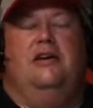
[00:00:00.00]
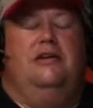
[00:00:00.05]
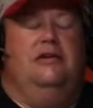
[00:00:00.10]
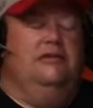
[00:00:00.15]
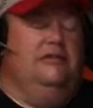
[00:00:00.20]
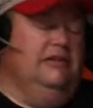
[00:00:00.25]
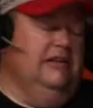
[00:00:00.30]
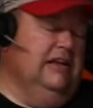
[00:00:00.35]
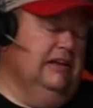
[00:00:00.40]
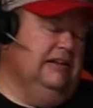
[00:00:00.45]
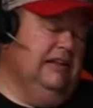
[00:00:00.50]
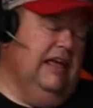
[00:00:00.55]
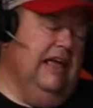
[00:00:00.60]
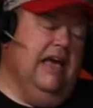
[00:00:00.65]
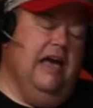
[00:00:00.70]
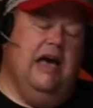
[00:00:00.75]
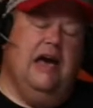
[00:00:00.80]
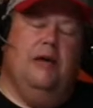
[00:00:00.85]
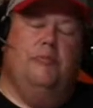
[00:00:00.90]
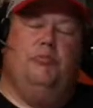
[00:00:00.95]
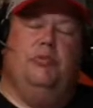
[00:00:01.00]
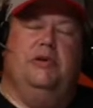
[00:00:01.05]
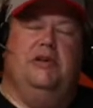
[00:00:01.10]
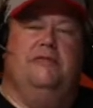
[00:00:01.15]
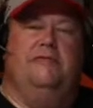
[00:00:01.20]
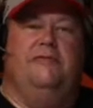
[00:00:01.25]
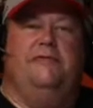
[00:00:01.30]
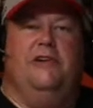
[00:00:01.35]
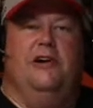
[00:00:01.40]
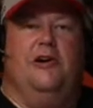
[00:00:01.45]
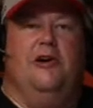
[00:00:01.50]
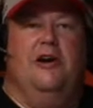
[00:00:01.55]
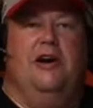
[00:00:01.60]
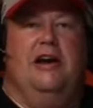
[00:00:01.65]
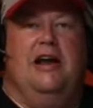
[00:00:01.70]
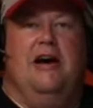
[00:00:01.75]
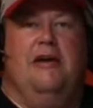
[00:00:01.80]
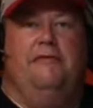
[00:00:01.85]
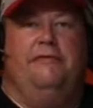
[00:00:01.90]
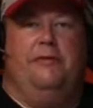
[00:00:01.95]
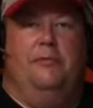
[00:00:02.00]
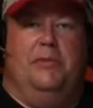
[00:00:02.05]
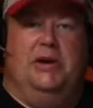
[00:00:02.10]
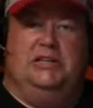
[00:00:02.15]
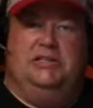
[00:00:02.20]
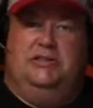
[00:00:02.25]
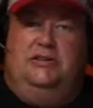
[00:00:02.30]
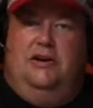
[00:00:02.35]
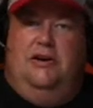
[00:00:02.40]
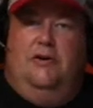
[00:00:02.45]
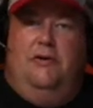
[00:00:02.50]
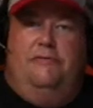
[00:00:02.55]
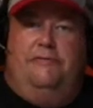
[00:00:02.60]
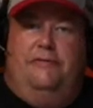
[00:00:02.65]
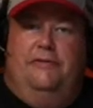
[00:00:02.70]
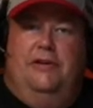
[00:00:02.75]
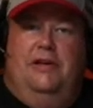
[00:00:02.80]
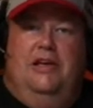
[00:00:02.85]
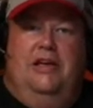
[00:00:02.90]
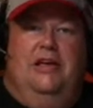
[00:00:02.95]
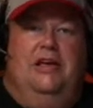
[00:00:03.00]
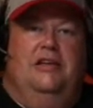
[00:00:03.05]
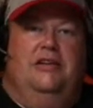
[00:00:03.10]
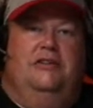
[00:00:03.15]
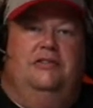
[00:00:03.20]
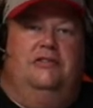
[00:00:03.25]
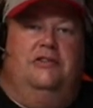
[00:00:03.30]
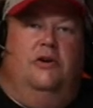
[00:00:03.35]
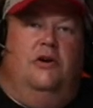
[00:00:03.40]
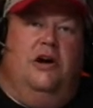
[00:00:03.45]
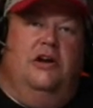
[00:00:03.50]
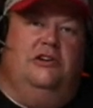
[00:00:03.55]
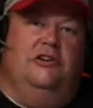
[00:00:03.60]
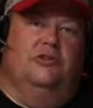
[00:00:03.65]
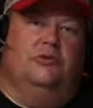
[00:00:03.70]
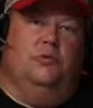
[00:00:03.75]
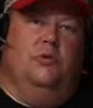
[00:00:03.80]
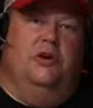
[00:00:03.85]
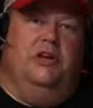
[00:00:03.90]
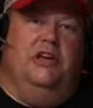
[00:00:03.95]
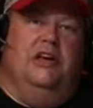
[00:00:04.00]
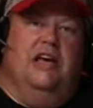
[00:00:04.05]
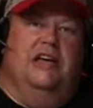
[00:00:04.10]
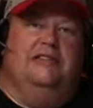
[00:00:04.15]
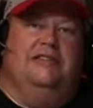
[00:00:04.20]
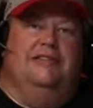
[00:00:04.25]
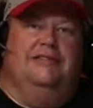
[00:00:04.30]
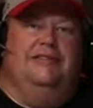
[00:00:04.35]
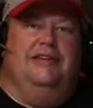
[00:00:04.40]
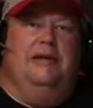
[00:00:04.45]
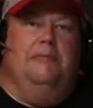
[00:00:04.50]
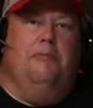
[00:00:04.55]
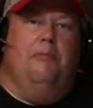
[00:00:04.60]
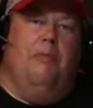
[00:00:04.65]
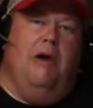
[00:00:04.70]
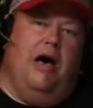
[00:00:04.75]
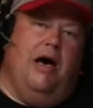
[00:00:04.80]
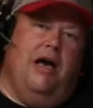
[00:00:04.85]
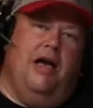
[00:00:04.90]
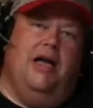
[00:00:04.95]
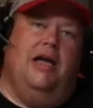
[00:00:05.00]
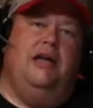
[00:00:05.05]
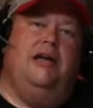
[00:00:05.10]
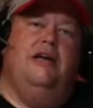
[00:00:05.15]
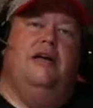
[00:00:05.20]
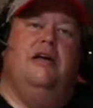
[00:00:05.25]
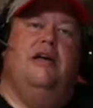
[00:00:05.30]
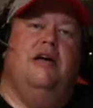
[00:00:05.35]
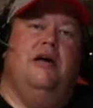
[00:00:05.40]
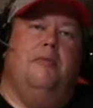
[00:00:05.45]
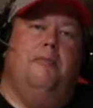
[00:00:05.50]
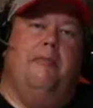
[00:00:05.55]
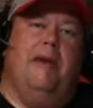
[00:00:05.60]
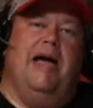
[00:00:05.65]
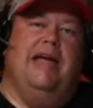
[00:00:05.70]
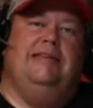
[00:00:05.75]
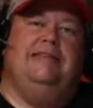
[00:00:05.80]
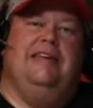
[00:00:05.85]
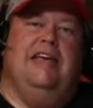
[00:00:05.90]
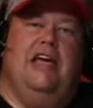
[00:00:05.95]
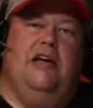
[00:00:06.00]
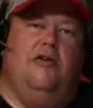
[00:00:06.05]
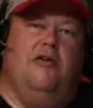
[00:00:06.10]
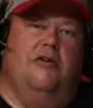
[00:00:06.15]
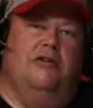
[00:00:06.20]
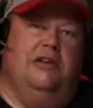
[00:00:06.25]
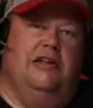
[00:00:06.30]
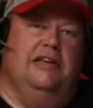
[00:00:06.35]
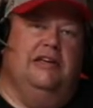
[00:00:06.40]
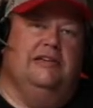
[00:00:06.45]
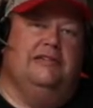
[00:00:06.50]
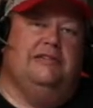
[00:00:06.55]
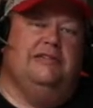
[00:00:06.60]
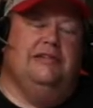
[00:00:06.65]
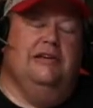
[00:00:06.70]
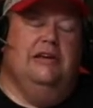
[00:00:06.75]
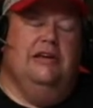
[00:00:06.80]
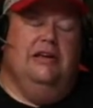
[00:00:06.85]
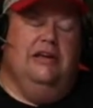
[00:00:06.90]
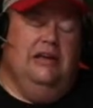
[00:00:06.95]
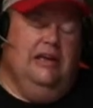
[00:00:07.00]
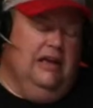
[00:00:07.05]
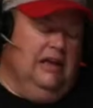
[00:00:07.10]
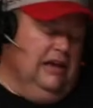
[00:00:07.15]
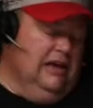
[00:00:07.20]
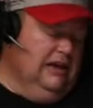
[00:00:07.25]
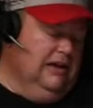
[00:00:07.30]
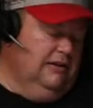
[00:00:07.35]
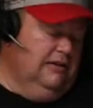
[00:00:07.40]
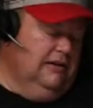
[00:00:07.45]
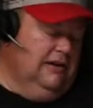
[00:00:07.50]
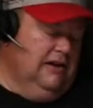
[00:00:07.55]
get the app and figure it out for myself. So I just want you guys to see my take on this, and